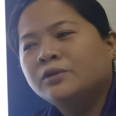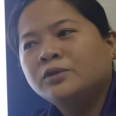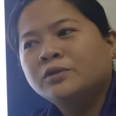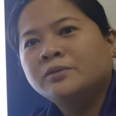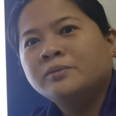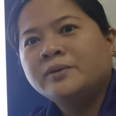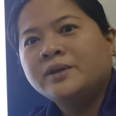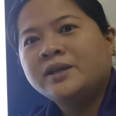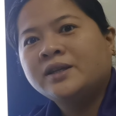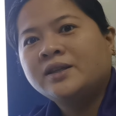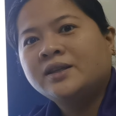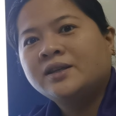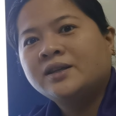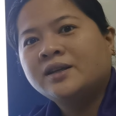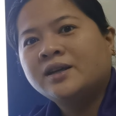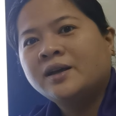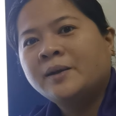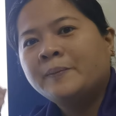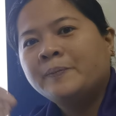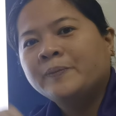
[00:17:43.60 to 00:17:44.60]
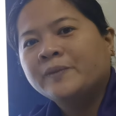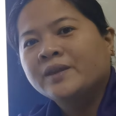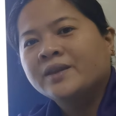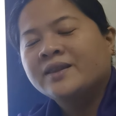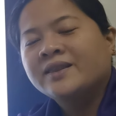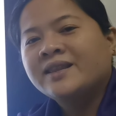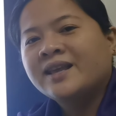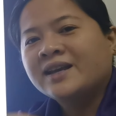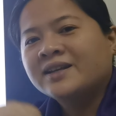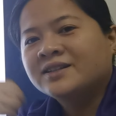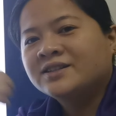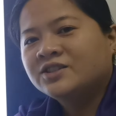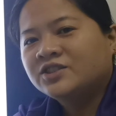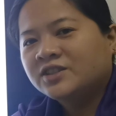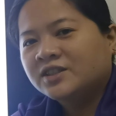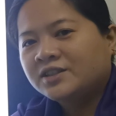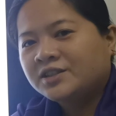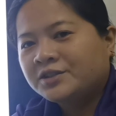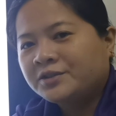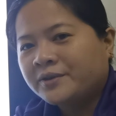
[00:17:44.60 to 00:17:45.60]
to be the
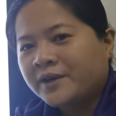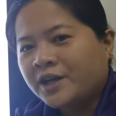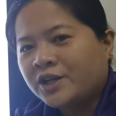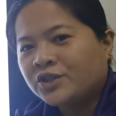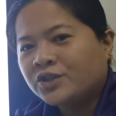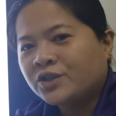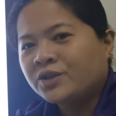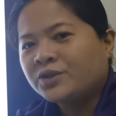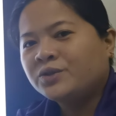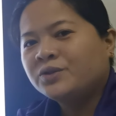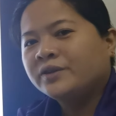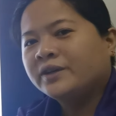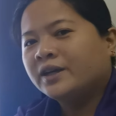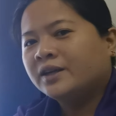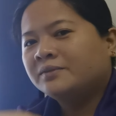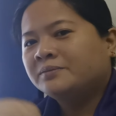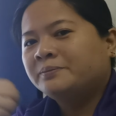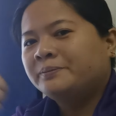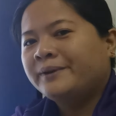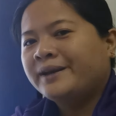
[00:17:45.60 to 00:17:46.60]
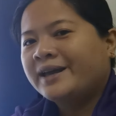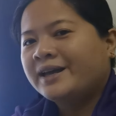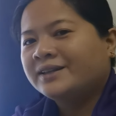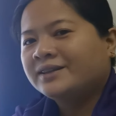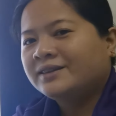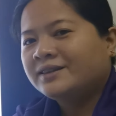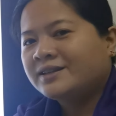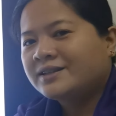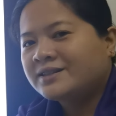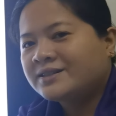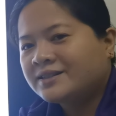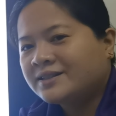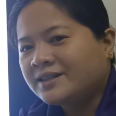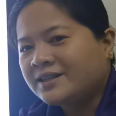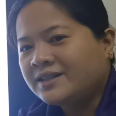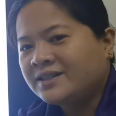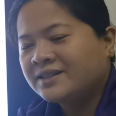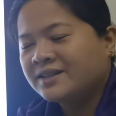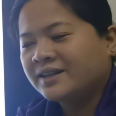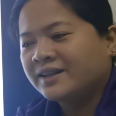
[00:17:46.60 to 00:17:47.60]
next generation. You can plant these
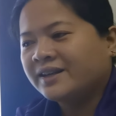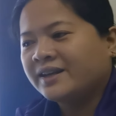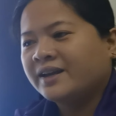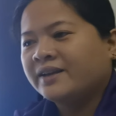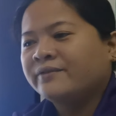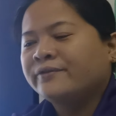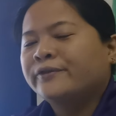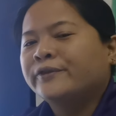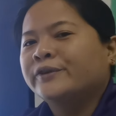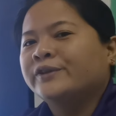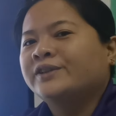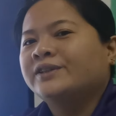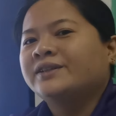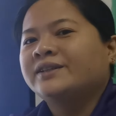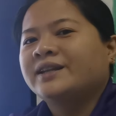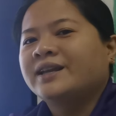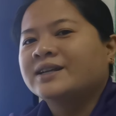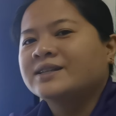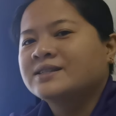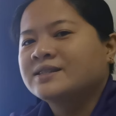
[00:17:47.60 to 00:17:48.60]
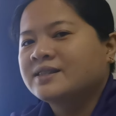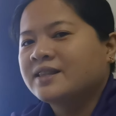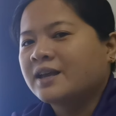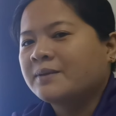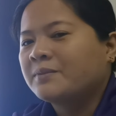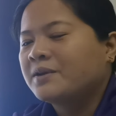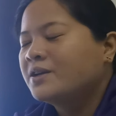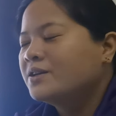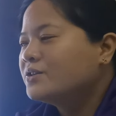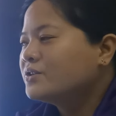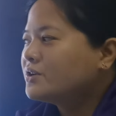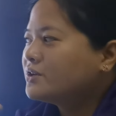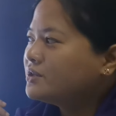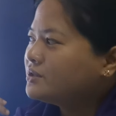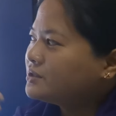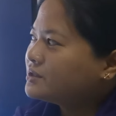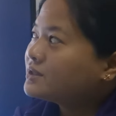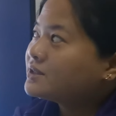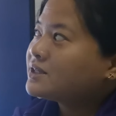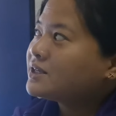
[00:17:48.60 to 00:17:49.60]
seeds again for the next time. So
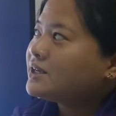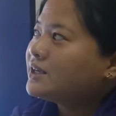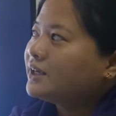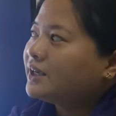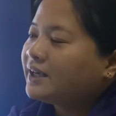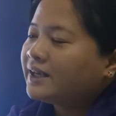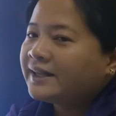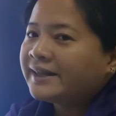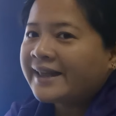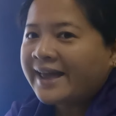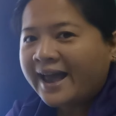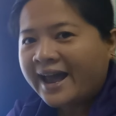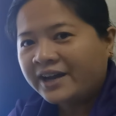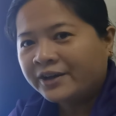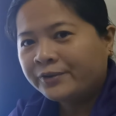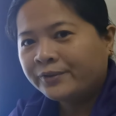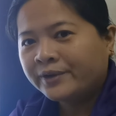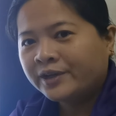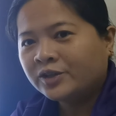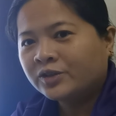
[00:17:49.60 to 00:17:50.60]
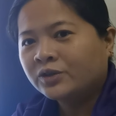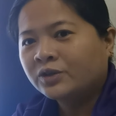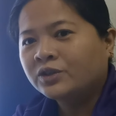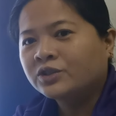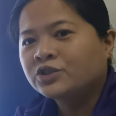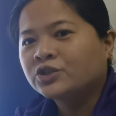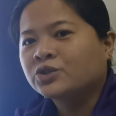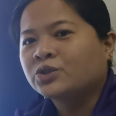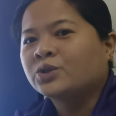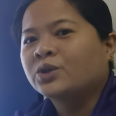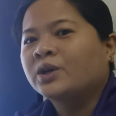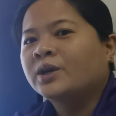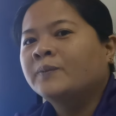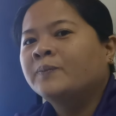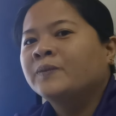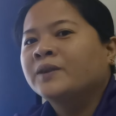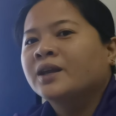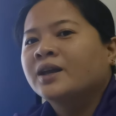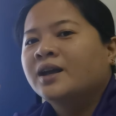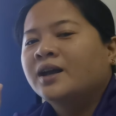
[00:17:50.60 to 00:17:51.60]
you see, in
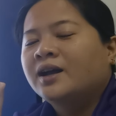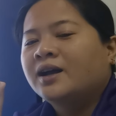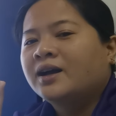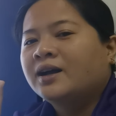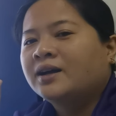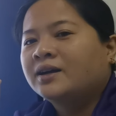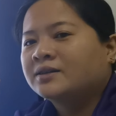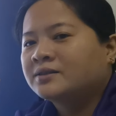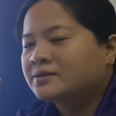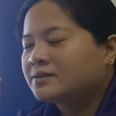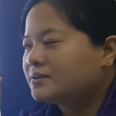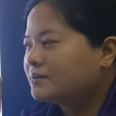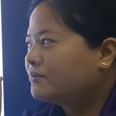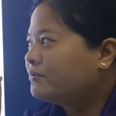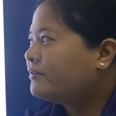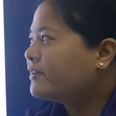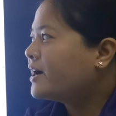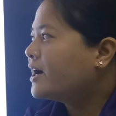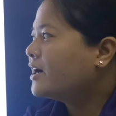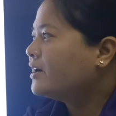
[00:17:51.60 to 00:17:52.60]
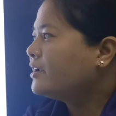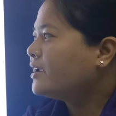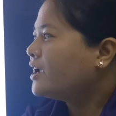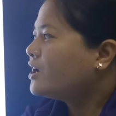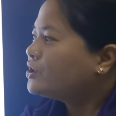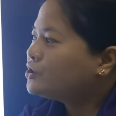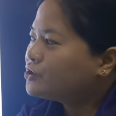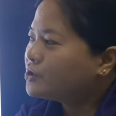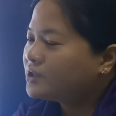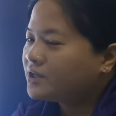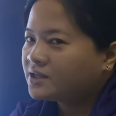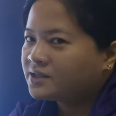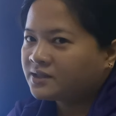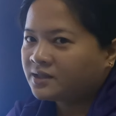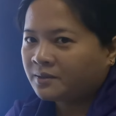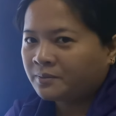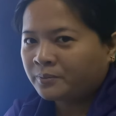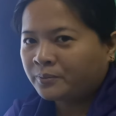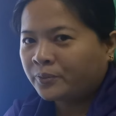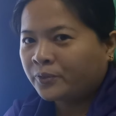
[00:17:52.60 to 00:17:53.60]
agriculture, variation
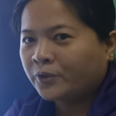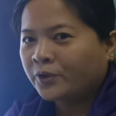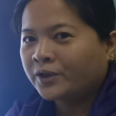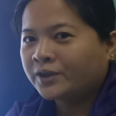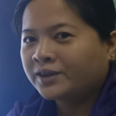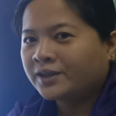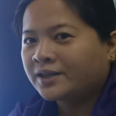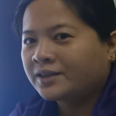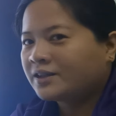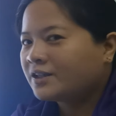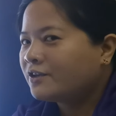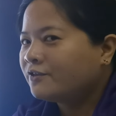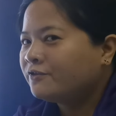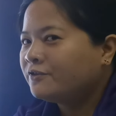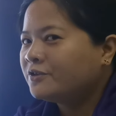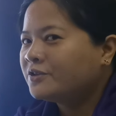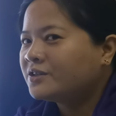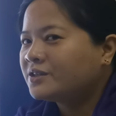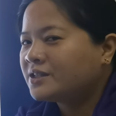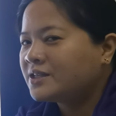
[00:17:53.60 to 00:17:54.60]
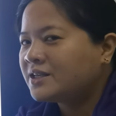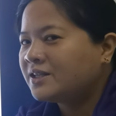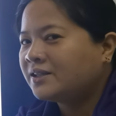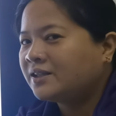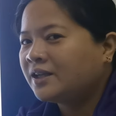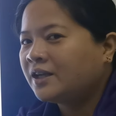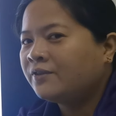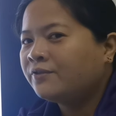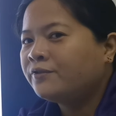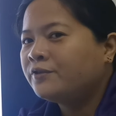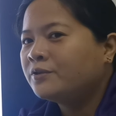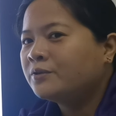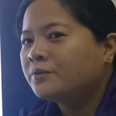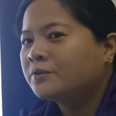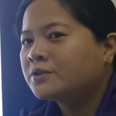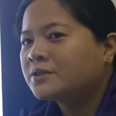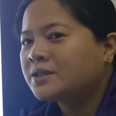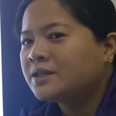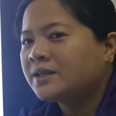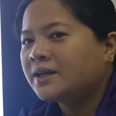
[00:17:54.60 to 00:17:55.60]
is important. If you
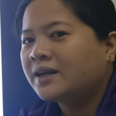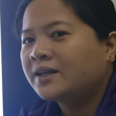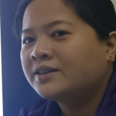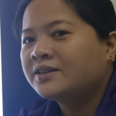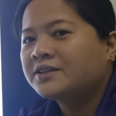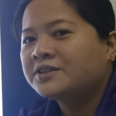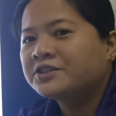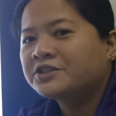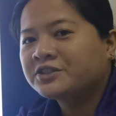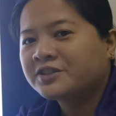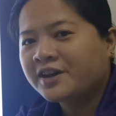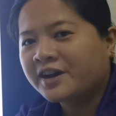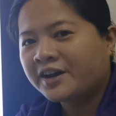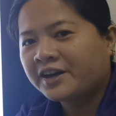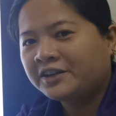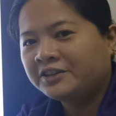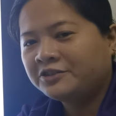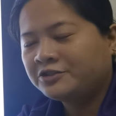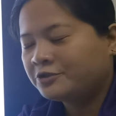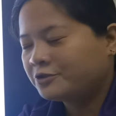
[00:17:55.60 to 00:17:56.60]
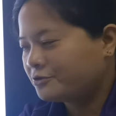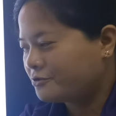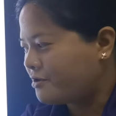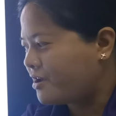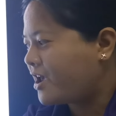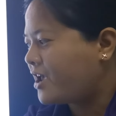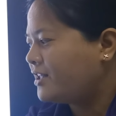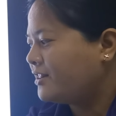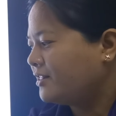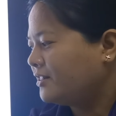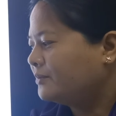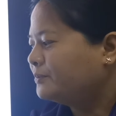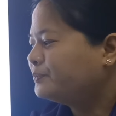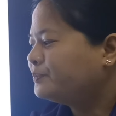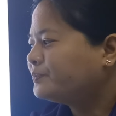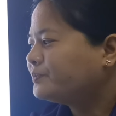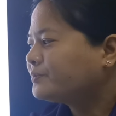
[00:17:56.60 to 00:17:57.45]
see a desired trait,